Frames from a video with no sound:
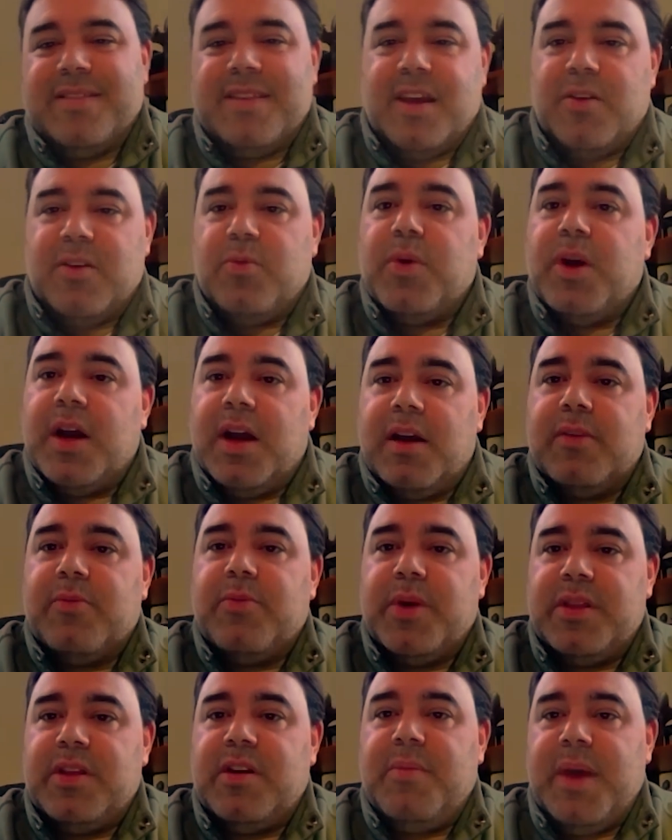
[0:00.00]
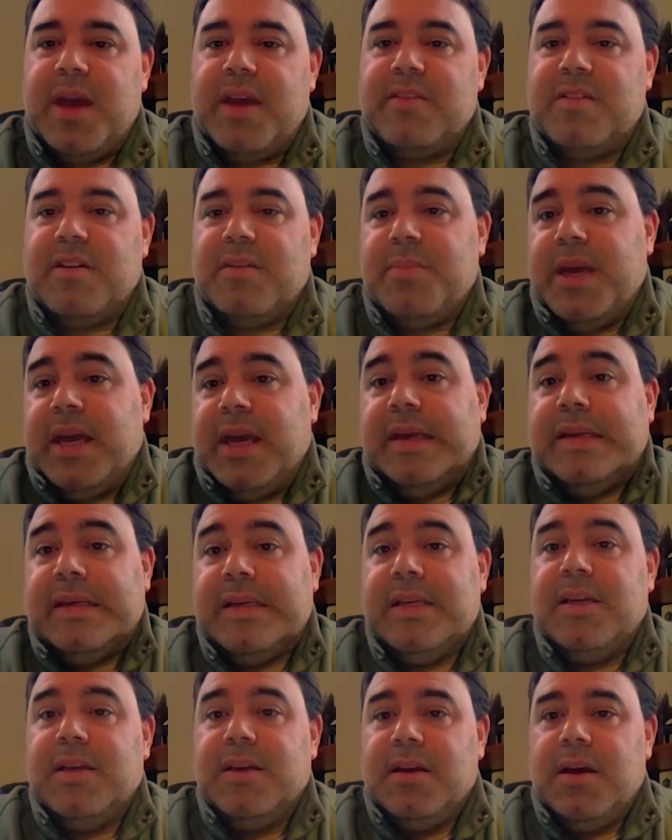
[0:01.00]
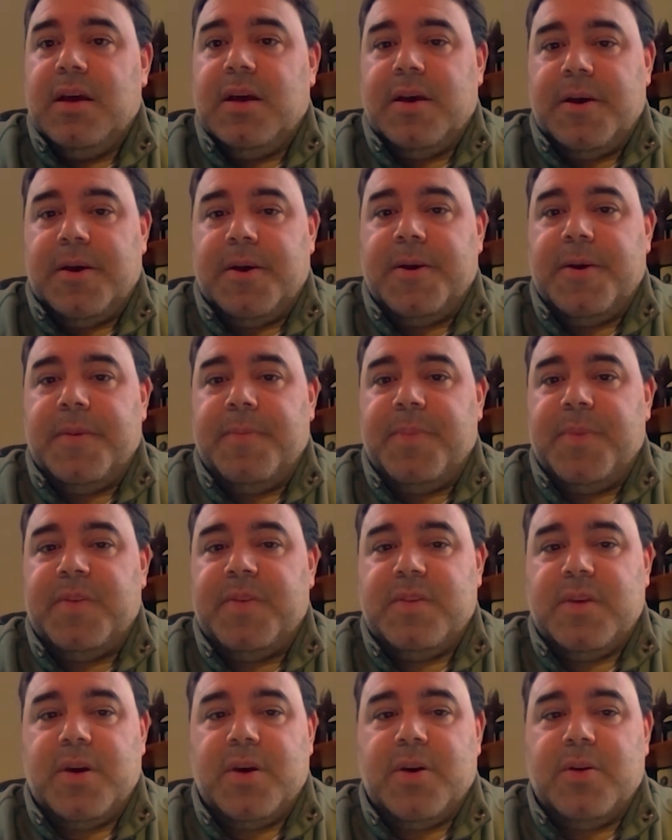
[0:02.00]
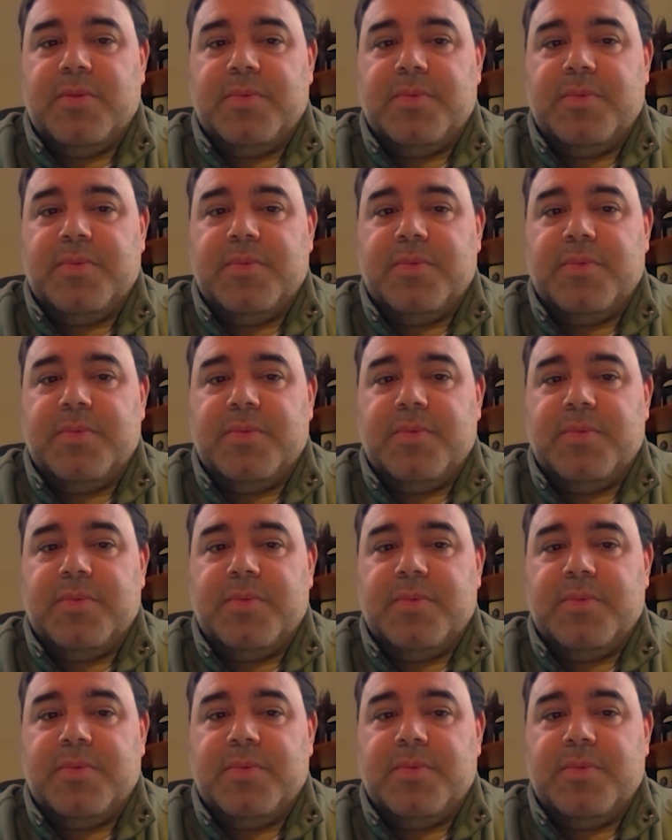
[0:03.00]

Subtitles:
kind of where the demand's going to be. So